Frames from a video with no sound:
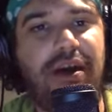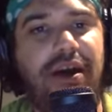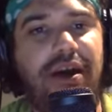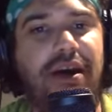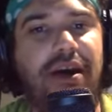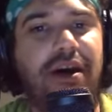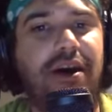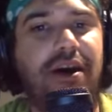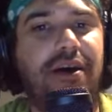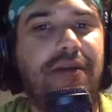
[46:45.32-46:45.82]

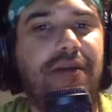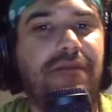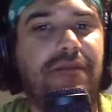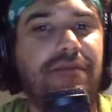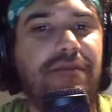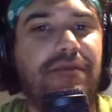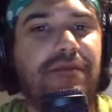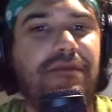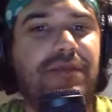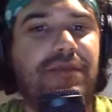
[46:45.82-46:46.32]

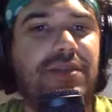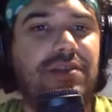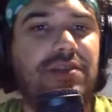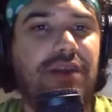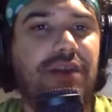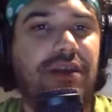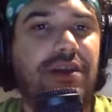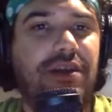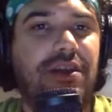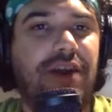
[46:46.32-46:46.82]

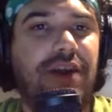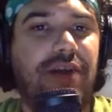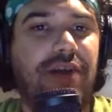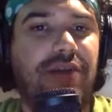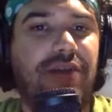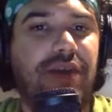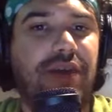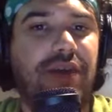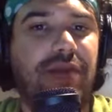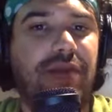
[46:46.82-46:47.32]
Sunny Cloud
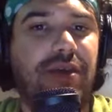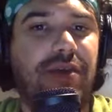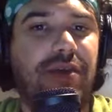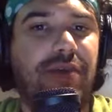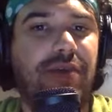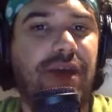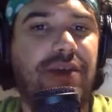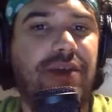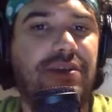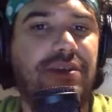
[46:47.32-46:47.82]
Gaming
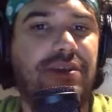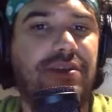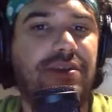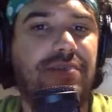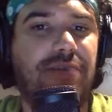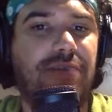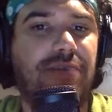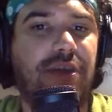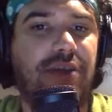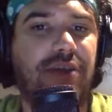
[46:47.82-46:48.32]
has his
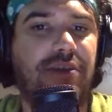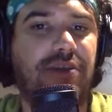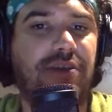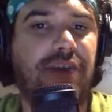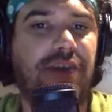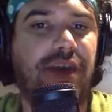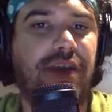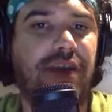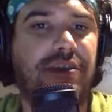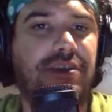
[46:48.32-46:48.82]

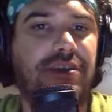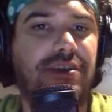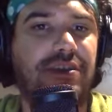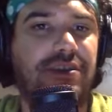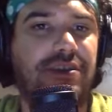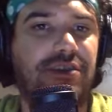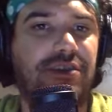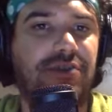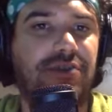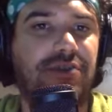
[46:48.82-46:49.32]
podcast,
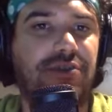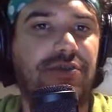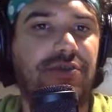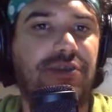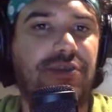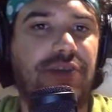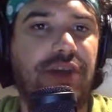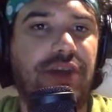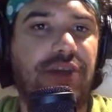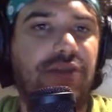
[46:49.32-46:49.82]
his YouTube
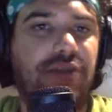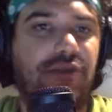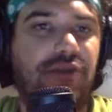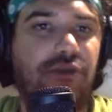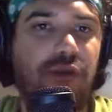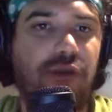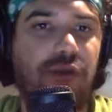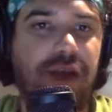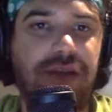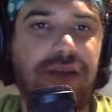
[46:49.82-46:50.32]
channel,
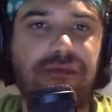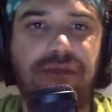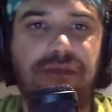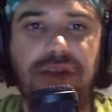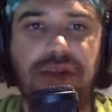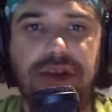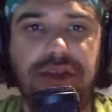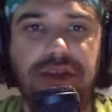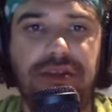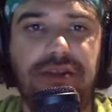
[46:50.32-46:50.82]
great
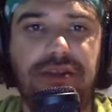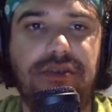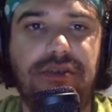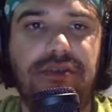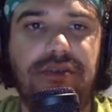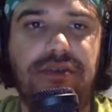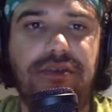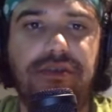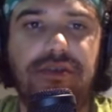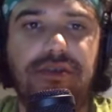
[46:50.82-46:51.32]
place
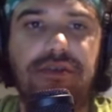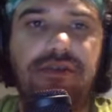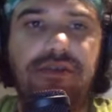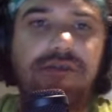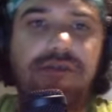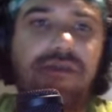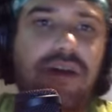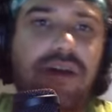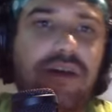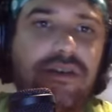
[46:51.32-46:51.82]
to
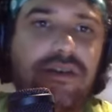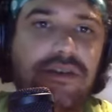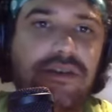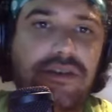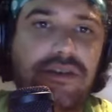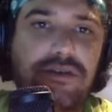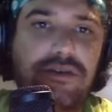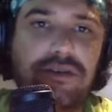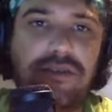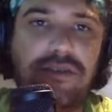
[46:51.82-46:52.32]
find the
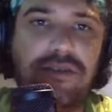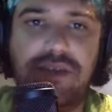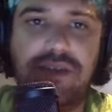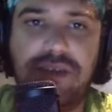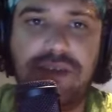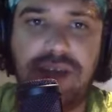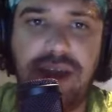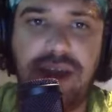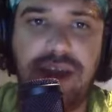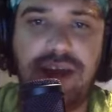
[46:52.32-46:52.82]
news of the
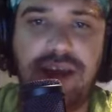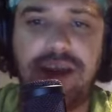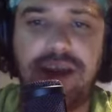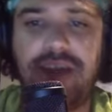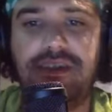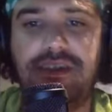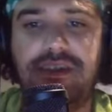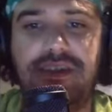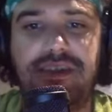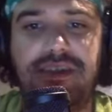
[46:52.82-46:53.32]
day. He
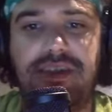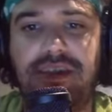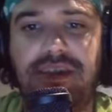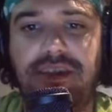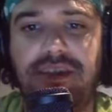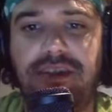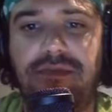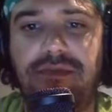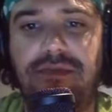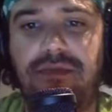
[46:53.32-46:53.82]
has his
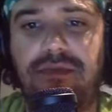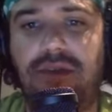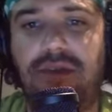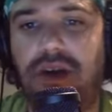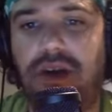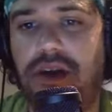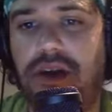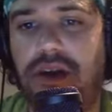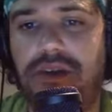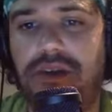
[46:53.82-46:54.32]
daily
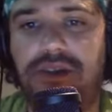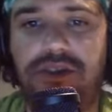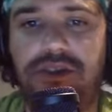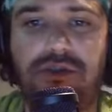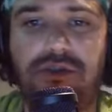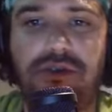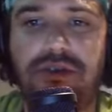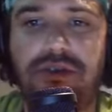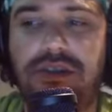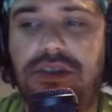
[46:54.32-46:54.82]

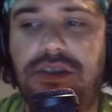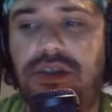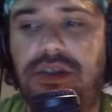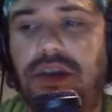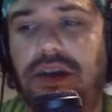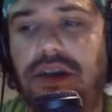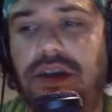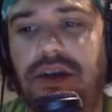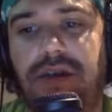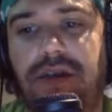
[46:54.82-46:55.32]
shorts,
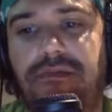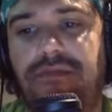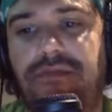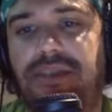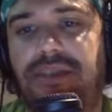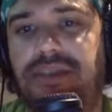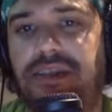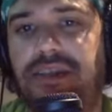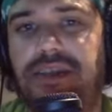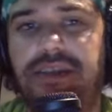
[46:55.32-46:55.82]

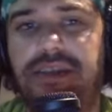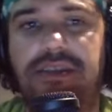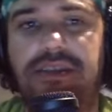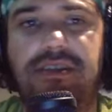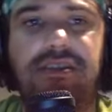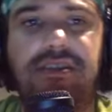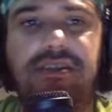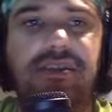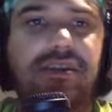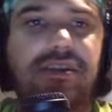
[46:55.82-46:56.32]
6
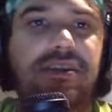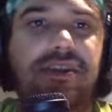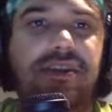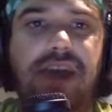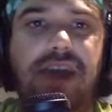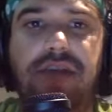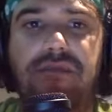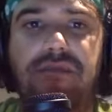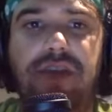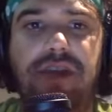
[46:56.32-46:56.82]
to
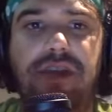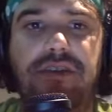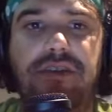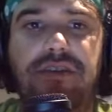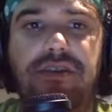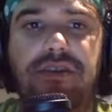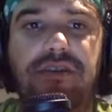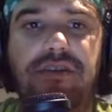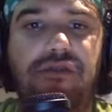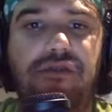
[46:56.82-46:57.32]
10
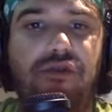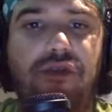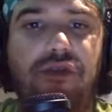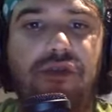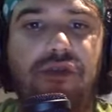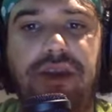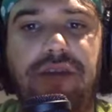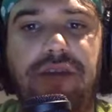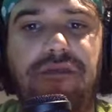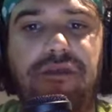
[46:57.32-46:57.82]
minutes of
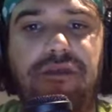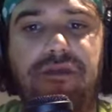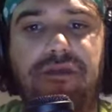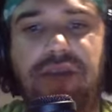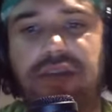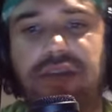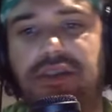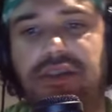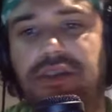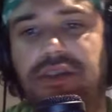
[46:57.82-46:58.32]
great
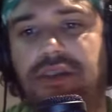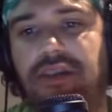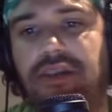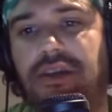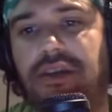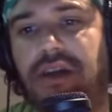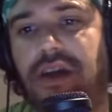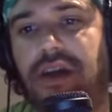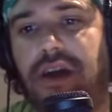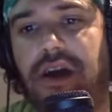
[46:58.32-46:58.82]
information.
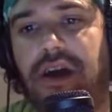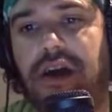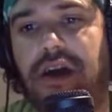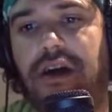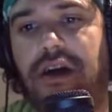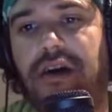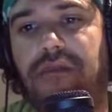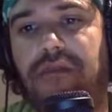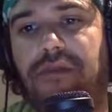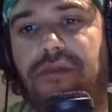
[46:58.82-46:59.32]

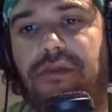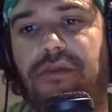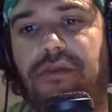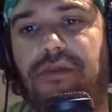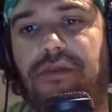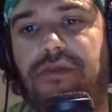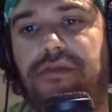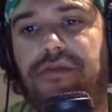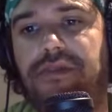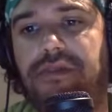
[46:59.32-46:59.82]
Both
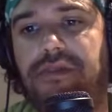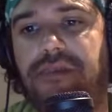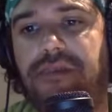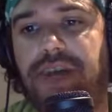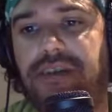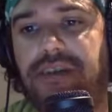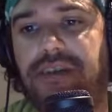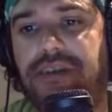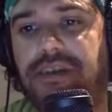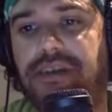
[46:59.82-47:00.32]

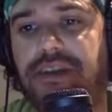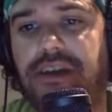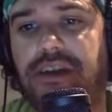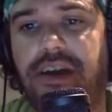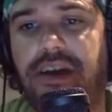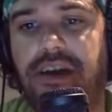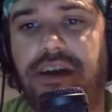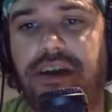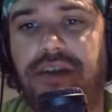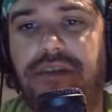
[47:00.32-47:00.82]
Sebastian and
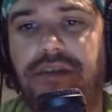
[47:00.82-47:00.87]
I